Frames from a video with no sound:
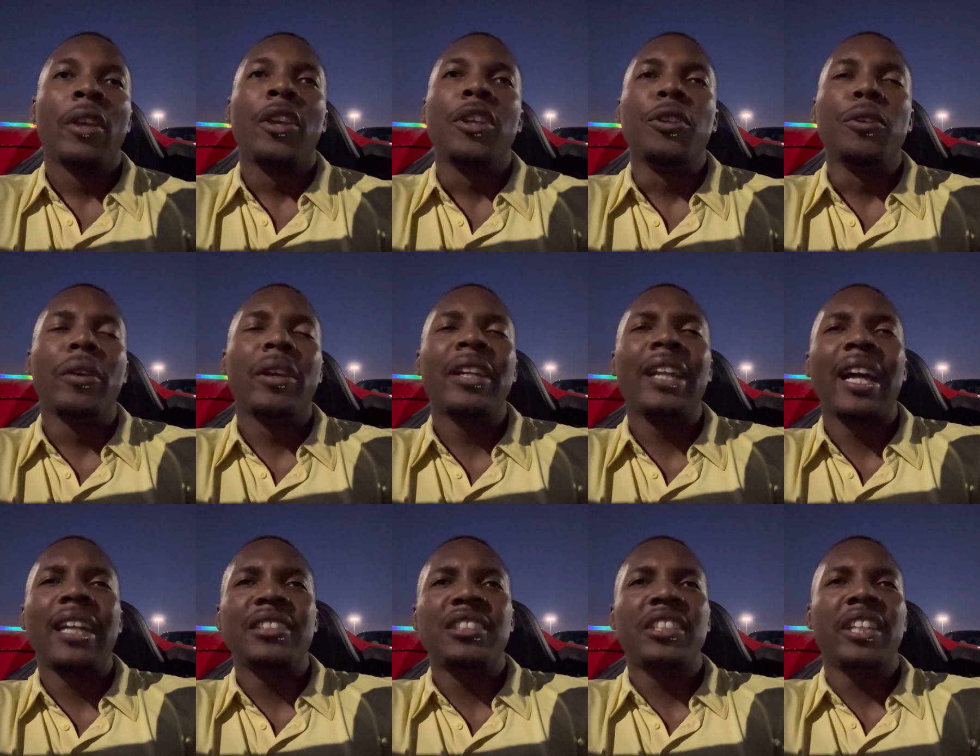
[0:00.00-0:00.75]
you
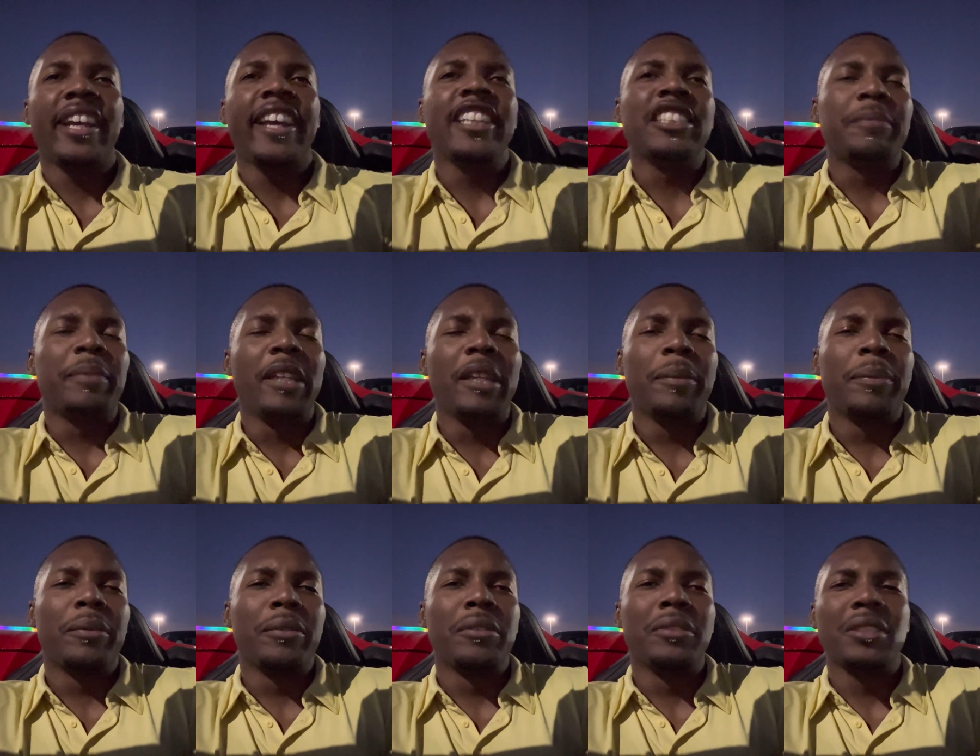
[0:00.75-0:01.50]
cannot change
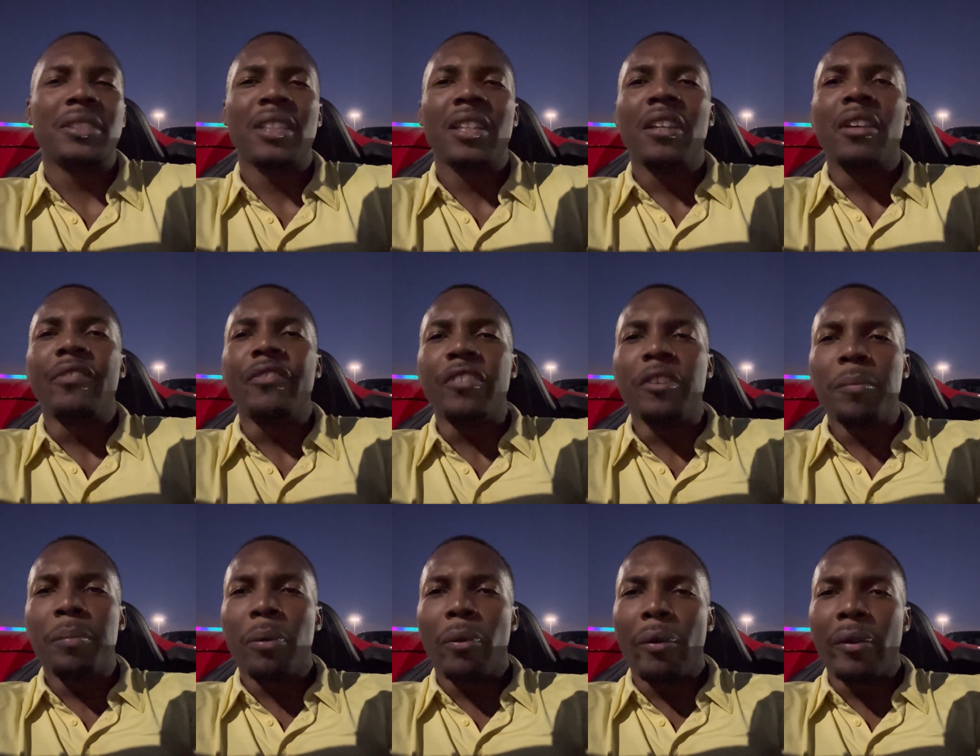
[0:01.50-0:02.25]
people's
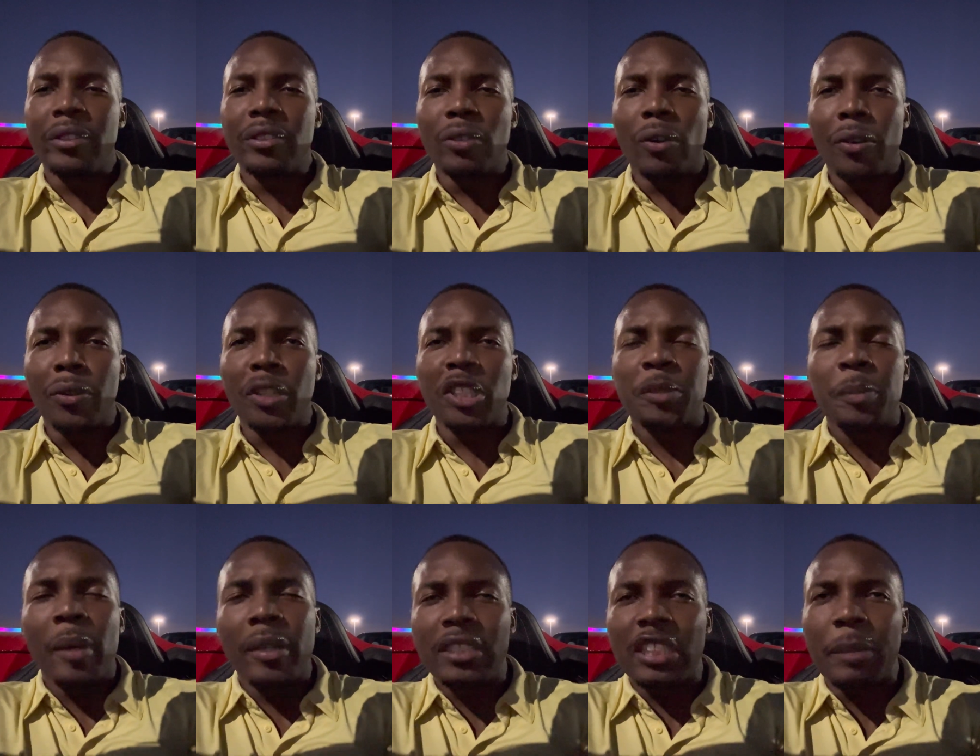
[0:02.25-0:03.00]
viewpoints on you,
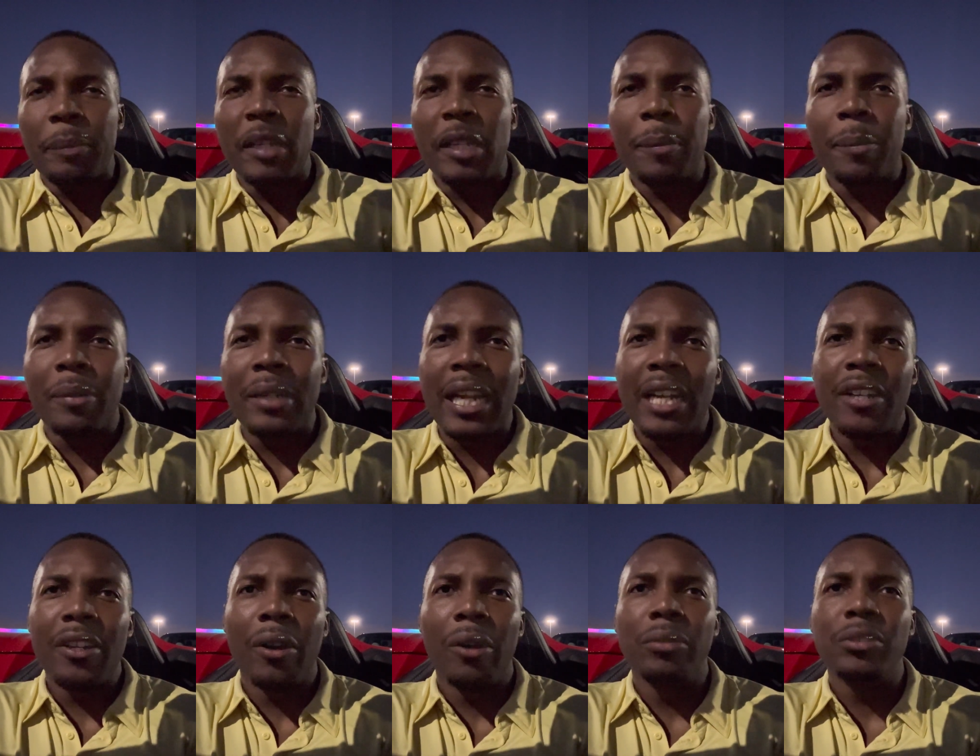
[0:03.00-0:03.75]
especially people
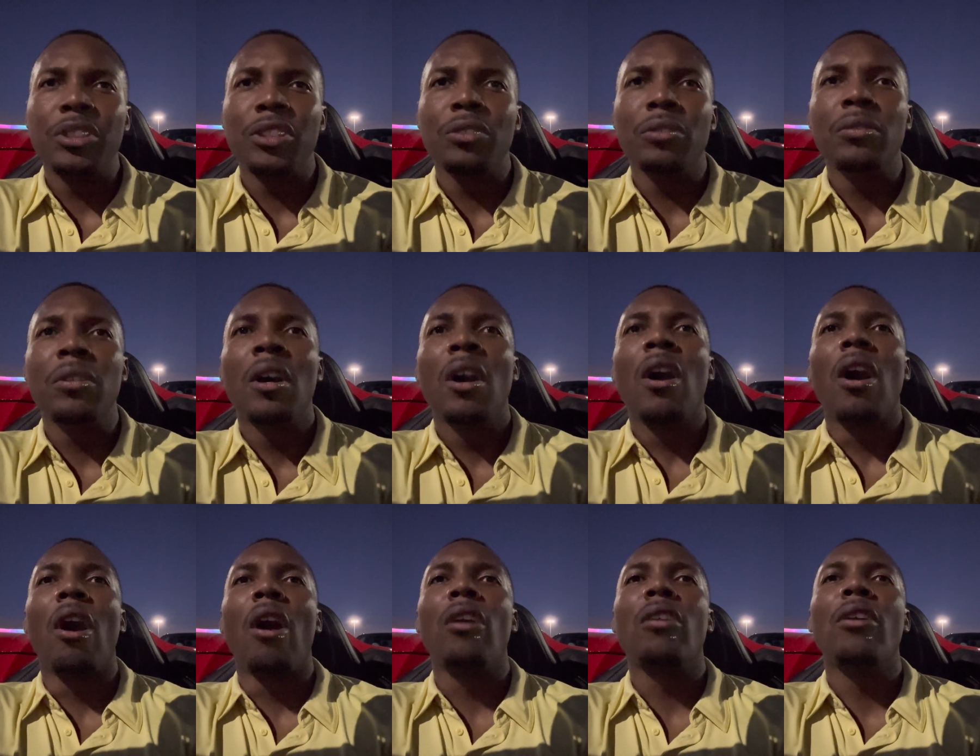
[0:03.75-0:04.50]
that known you
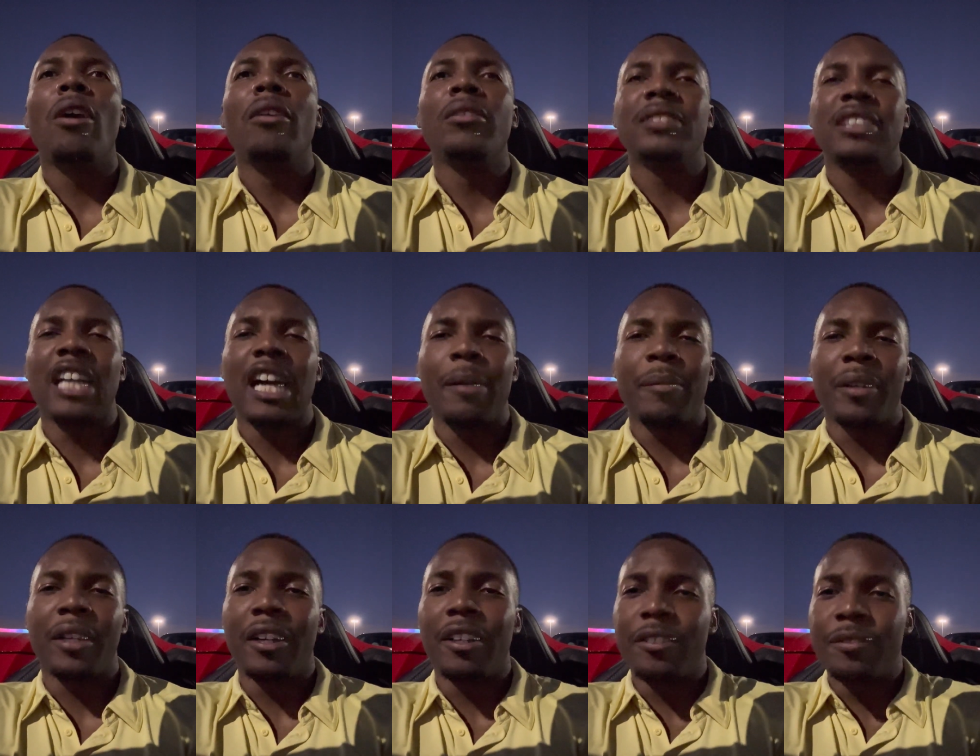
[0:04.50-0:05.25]
a long
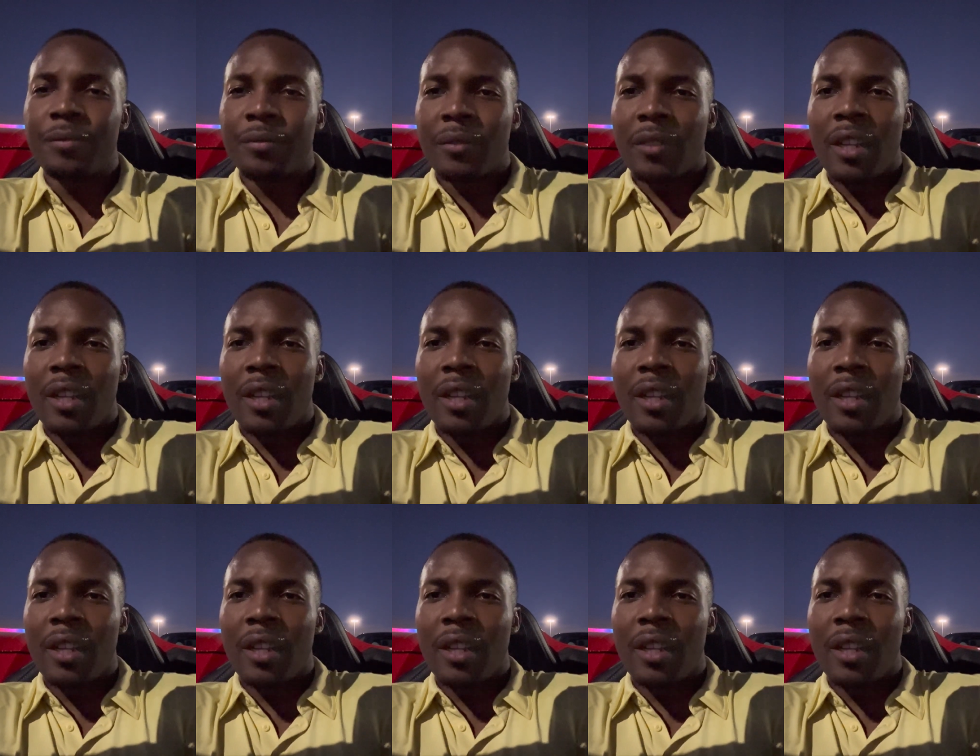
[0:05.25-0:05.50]
time ago.